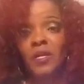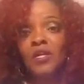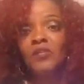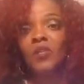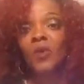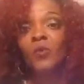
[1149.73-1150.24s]

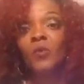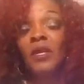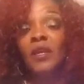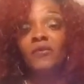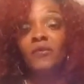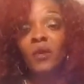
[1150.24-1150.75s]
So
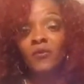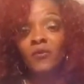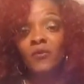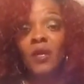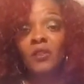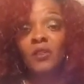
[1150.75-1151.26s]
if we're
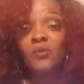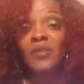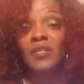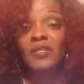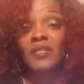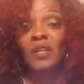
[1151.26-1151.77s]
going to do
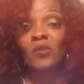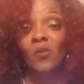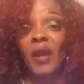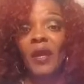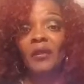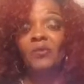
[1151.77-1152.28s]
this thing
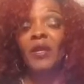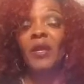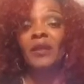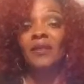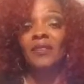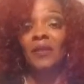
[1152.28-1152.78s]
right, we got
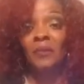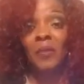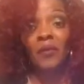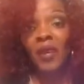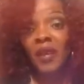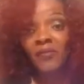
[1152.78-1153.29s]
to think
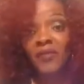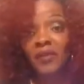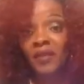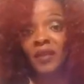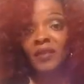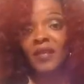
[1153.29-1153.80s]
about
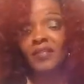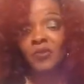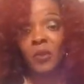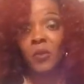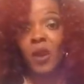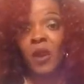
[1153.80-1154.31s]
everything that's
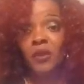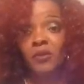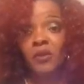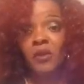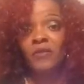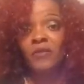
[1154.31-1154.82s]

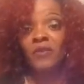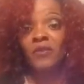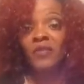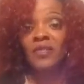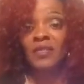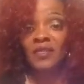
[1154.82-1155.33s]
required for us to
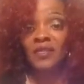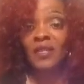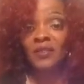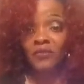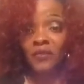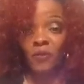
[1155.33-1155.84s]
be
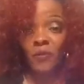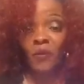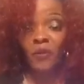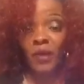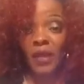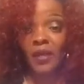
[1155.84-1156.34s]
successful,
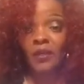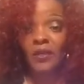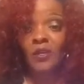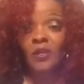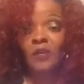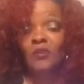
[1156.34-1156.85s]
okay?
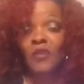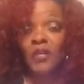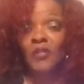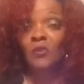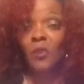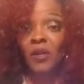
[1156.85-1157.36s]
So
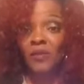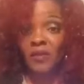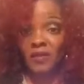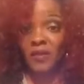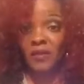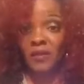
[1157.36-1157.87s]
that's one of the
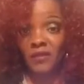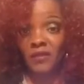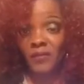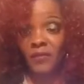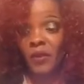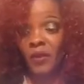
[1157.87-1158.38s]
things,
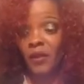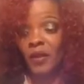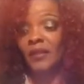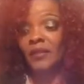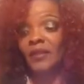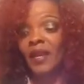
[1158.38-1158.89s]
all
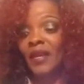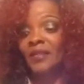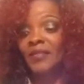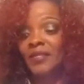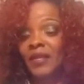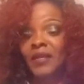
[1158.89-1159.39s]
right? The next
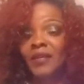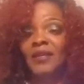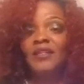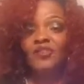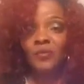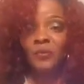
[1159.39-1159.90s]
thing
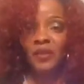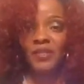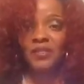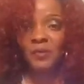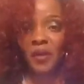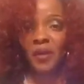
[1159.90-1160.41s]
is your police
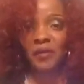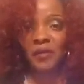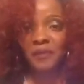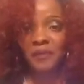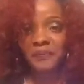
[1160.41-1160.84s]
department.